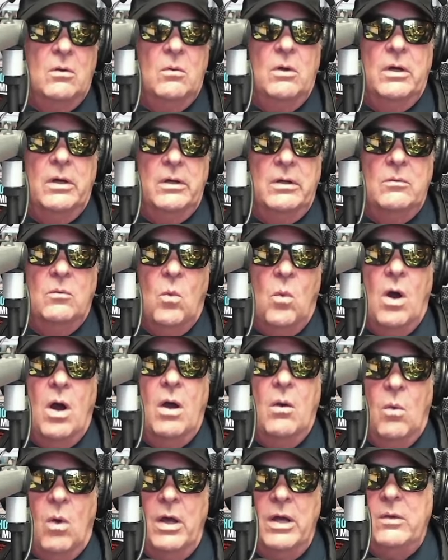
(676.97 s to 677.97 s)

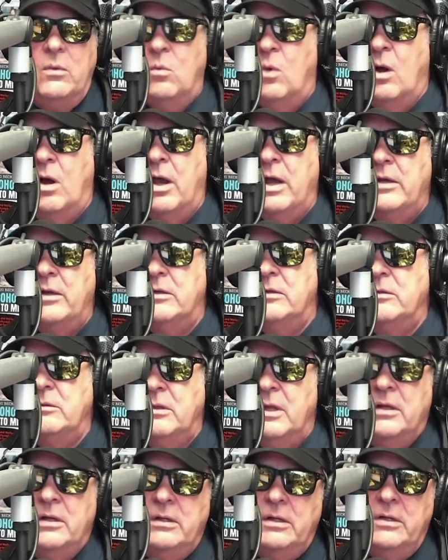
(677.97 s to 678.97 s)
crossfader, white wine,
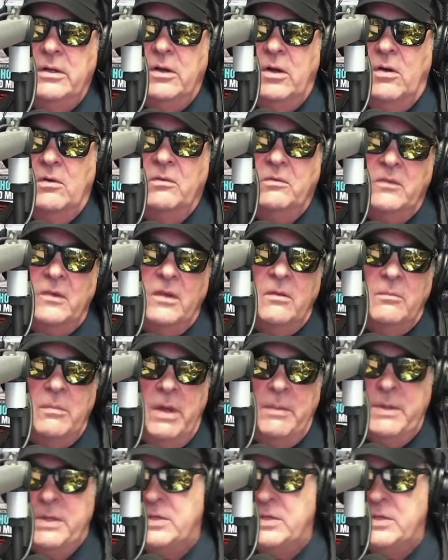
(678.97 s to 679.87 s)
and you know, maybe